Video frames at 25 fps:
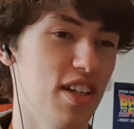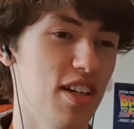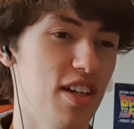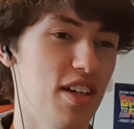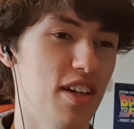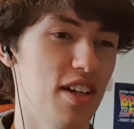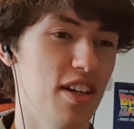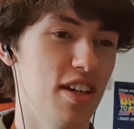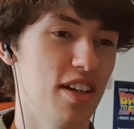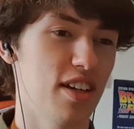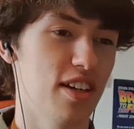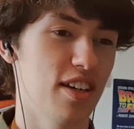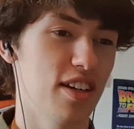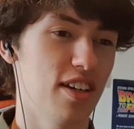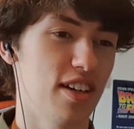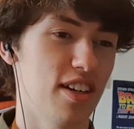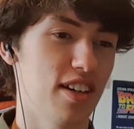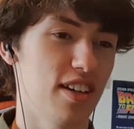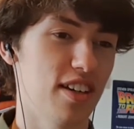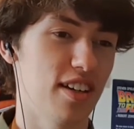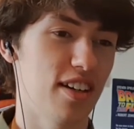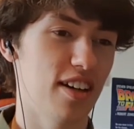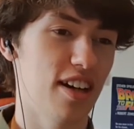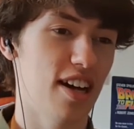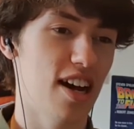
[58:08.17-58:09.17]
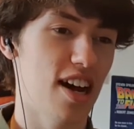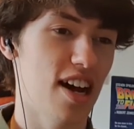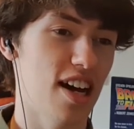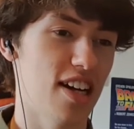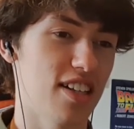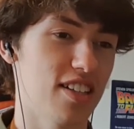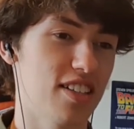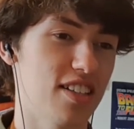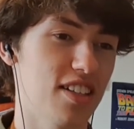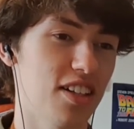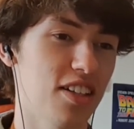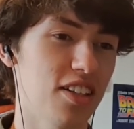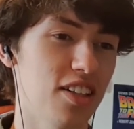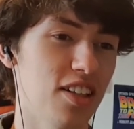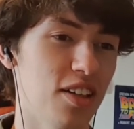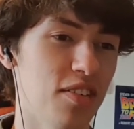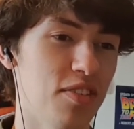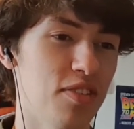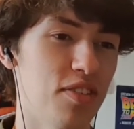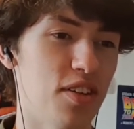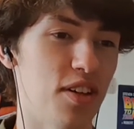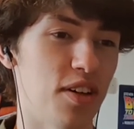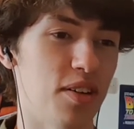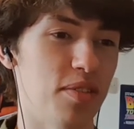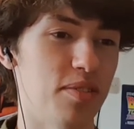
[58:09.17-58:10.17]
I couldn't get into
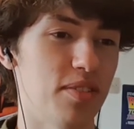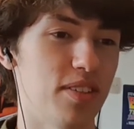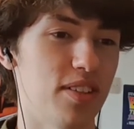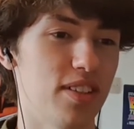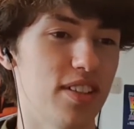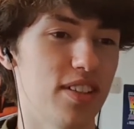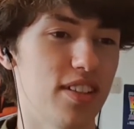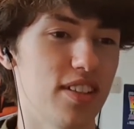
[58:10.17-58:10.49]
those.